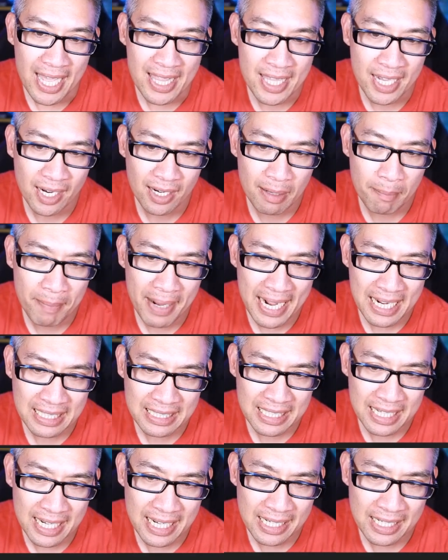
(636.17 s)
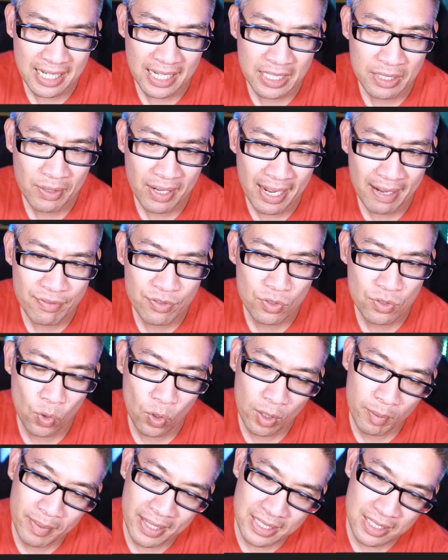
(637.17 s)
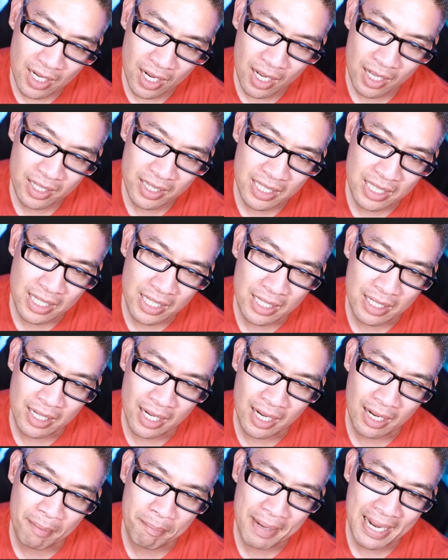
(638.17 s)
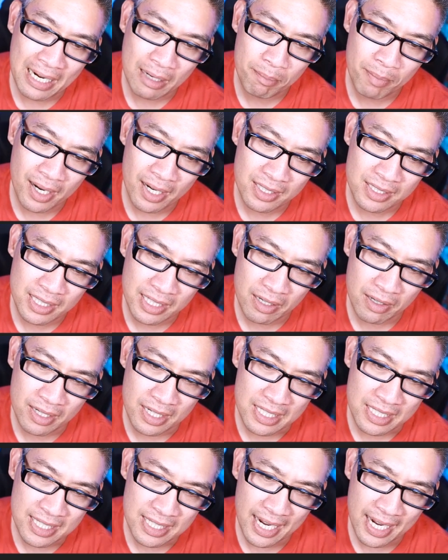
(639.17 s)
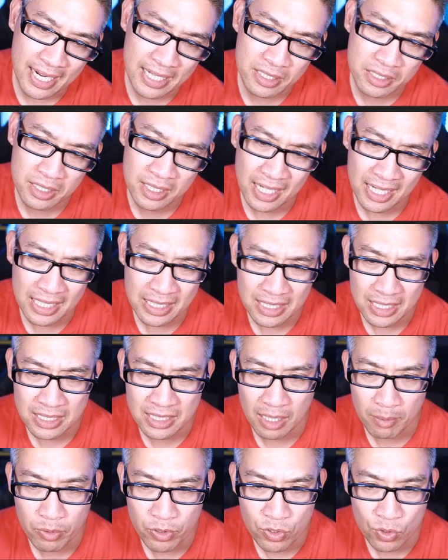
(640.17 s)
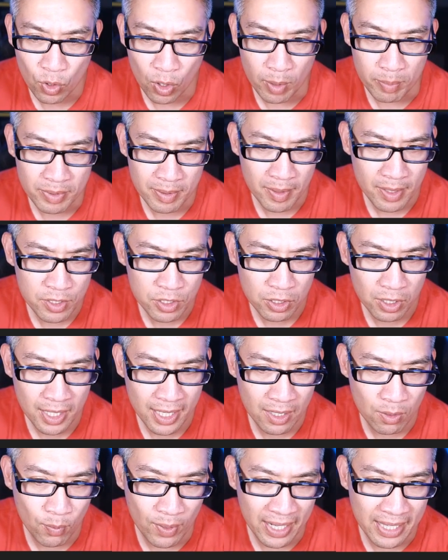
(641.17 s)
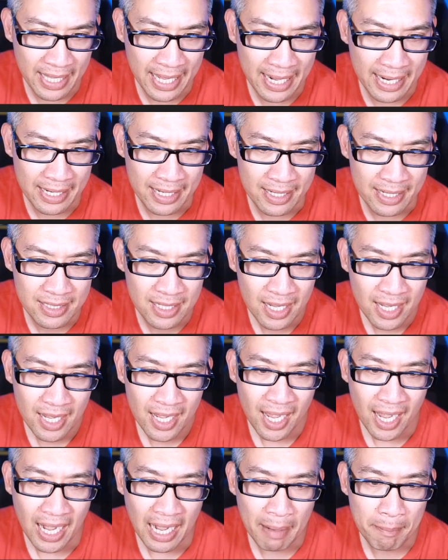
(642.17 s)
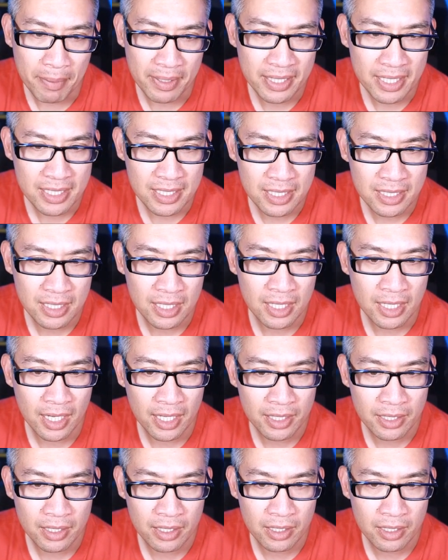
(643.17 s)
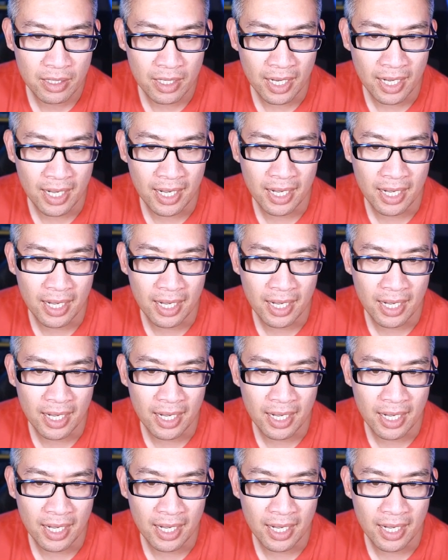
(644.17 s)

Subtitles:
And then on the back side, you have Storm that's on the back box there on the sides. You kind of see double Storms. I'm not sure kind of why that is. But this is another